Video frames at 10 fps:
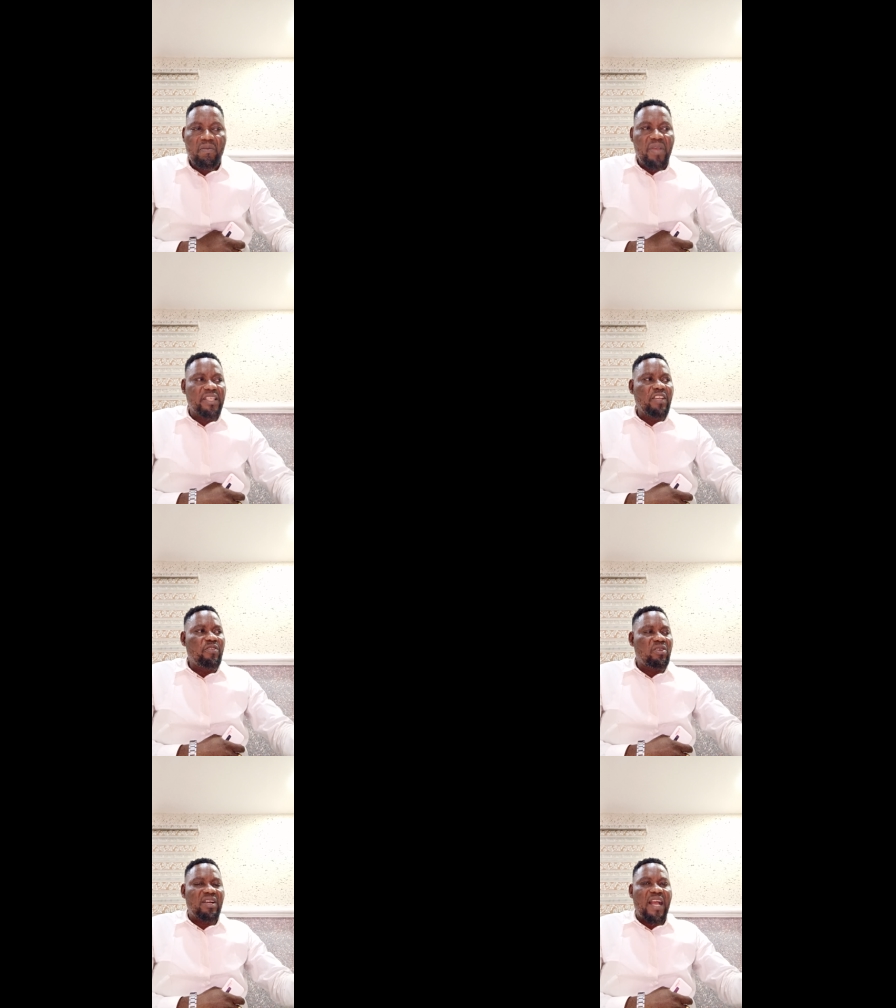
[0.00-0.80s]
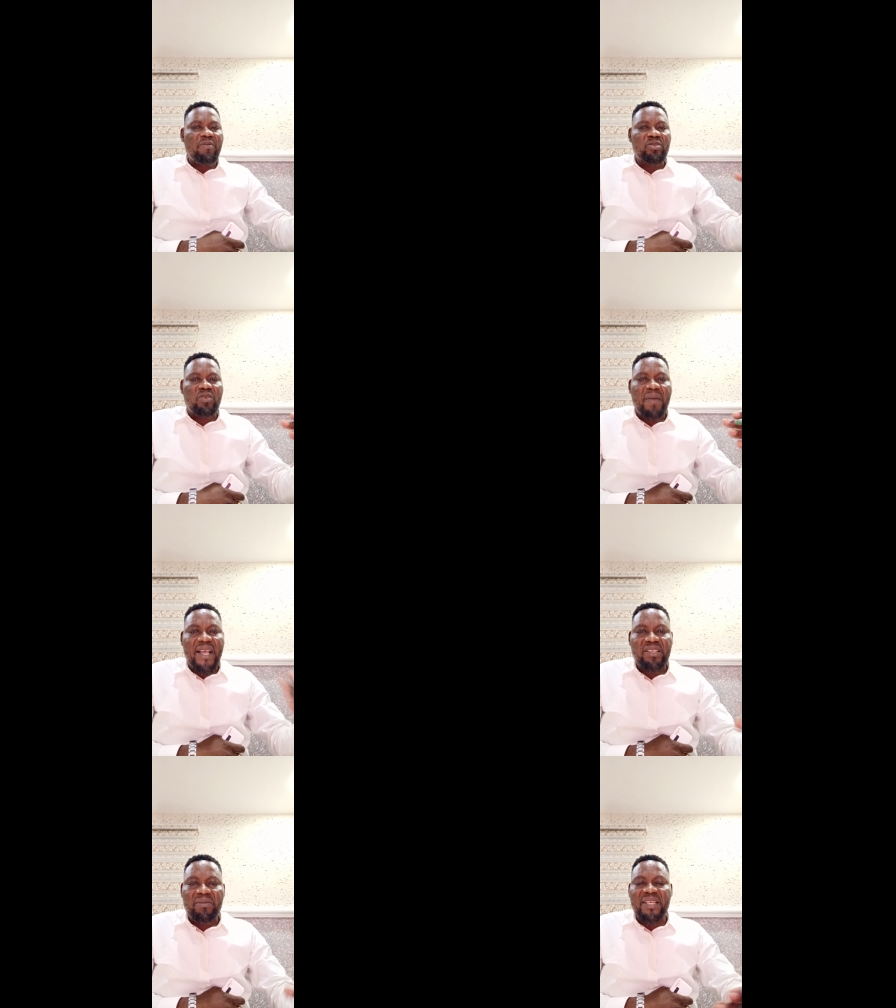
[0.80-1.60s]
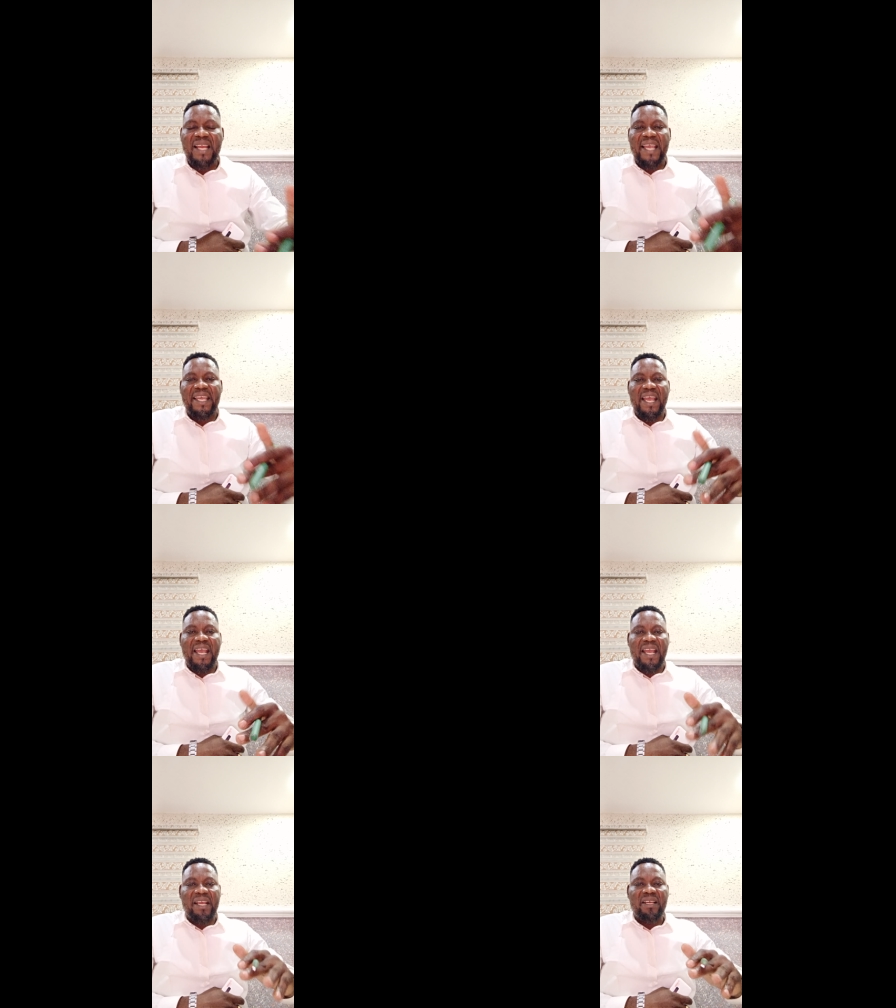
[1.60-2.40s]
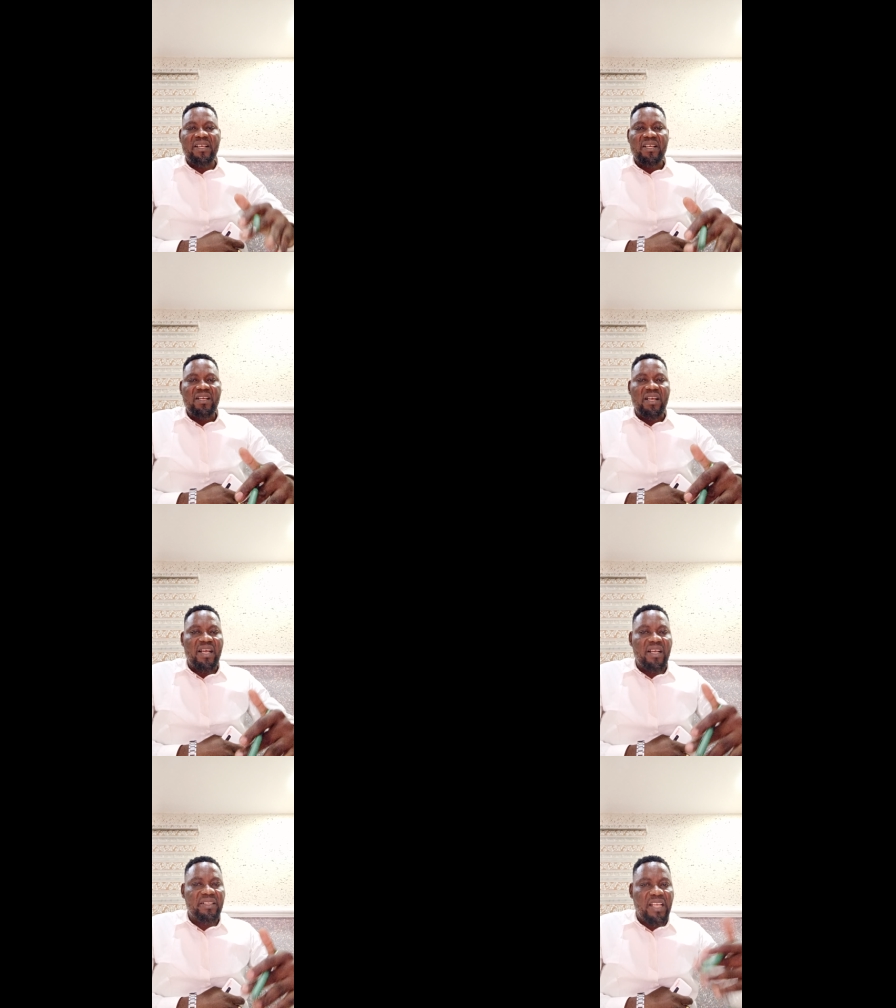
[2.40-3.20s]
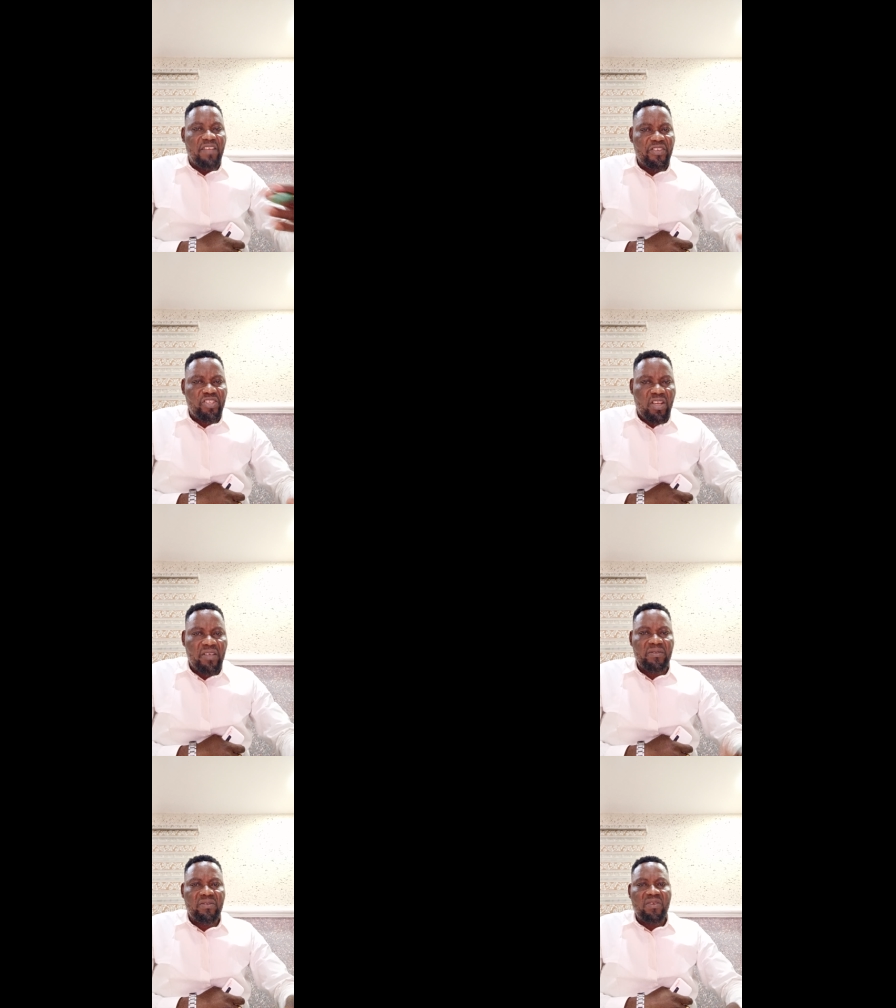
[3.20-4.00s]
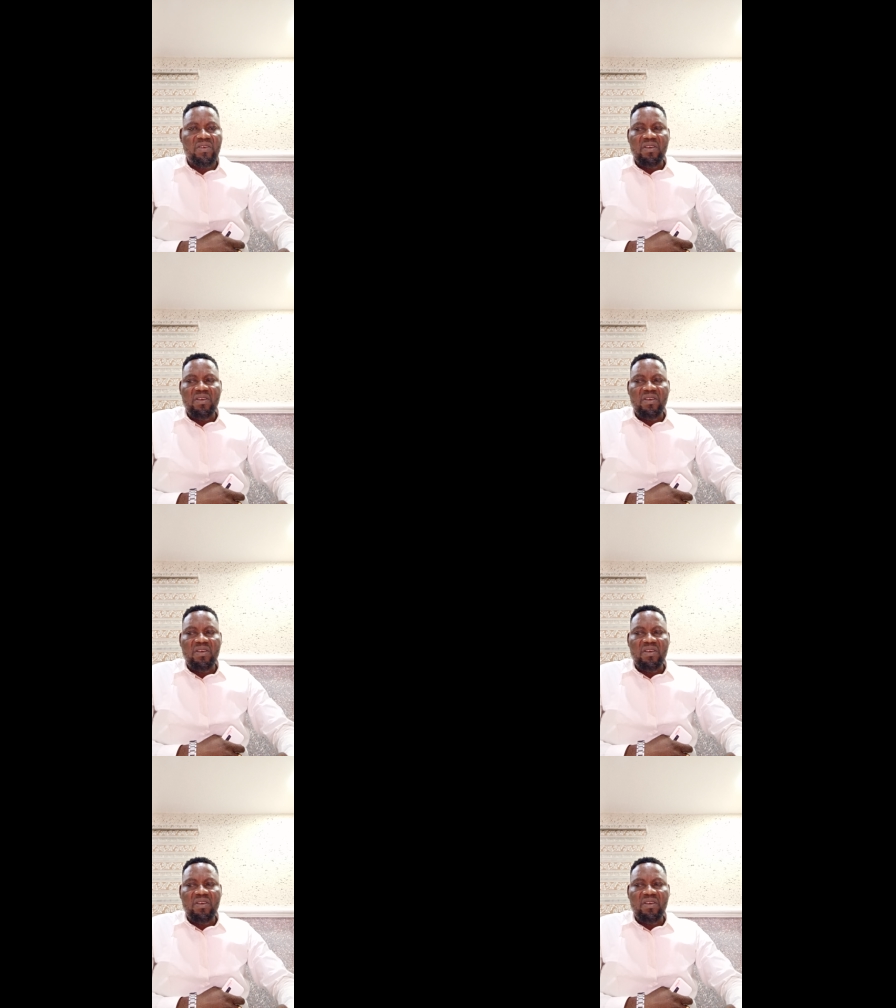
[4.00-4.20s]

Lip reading: But if you happen to buy something like a television,